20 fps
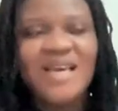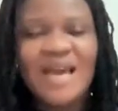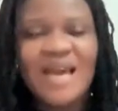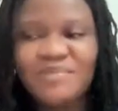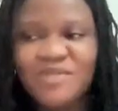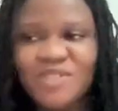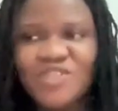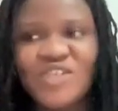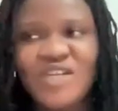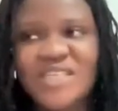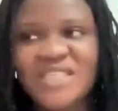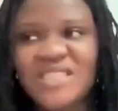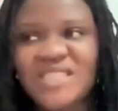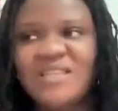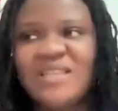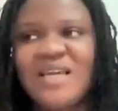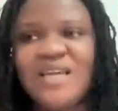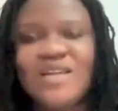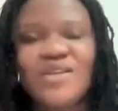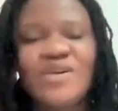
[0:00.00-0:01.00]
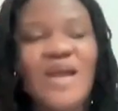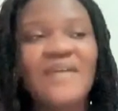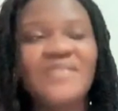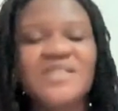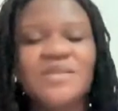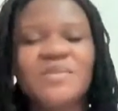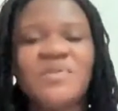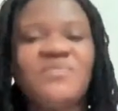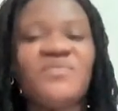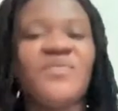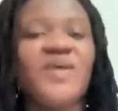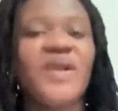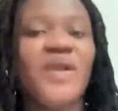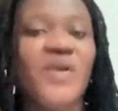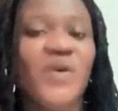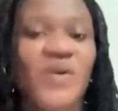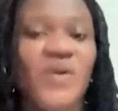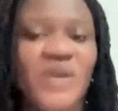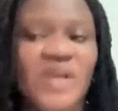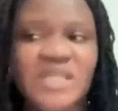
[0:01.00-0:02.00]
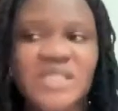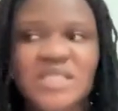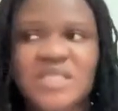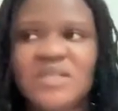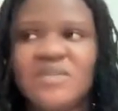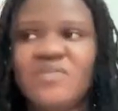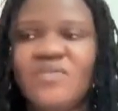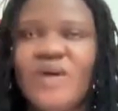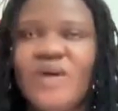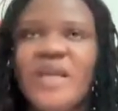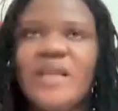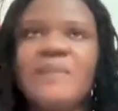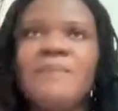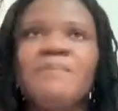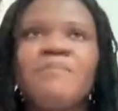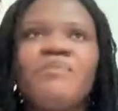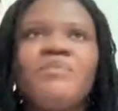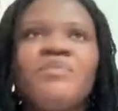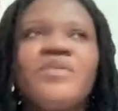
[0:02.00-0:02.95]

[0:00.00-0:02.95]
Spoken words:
I'm just trying to say that you have to be very creative, right?